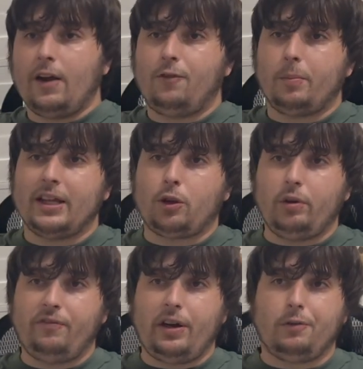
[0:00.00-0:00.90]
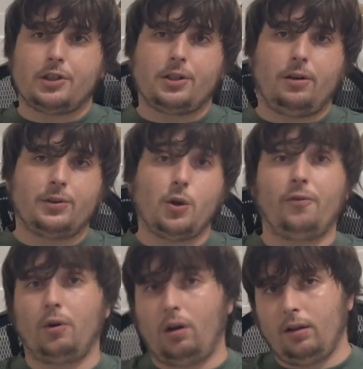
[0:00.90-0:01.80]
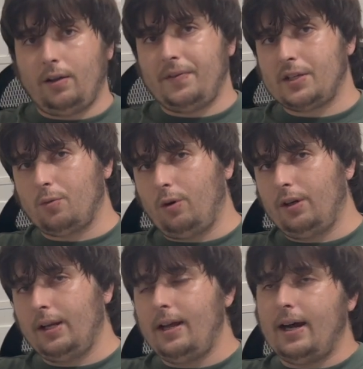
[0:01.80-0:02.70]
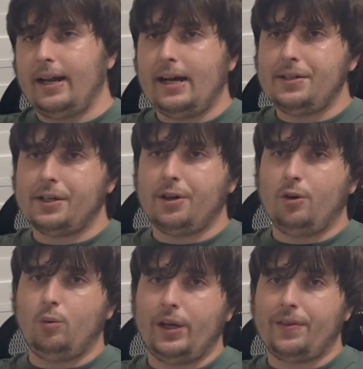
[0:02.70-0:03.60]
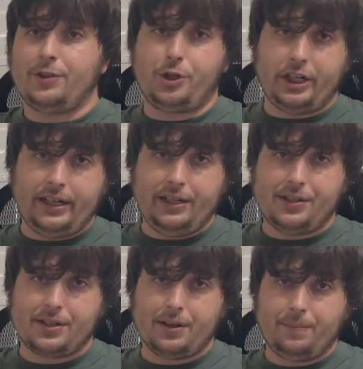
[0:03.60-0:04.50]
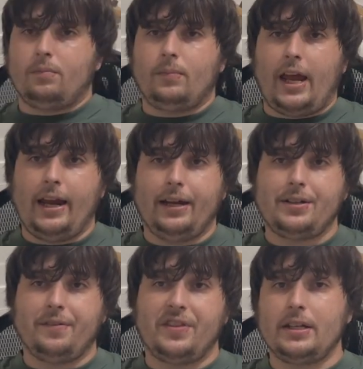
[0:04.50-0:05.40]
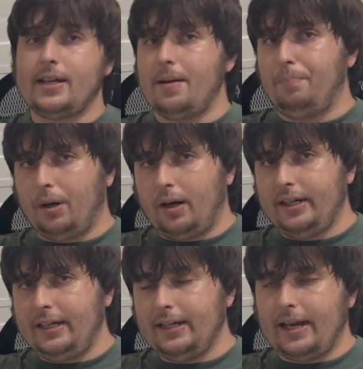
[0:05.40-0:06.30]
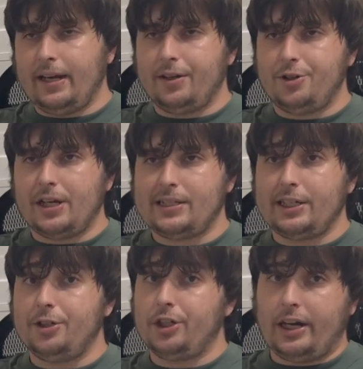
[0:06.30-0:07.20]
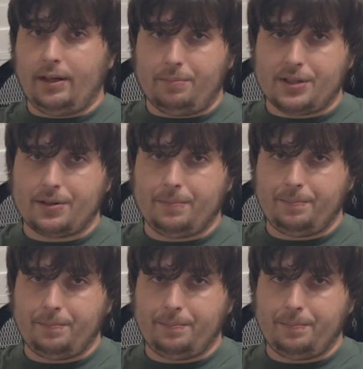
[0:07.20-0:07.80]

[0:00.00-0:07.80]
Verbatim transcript: For my three favorite songs overall on this one, I had to go with G's, Hand of the Dead Body, and Jesse James.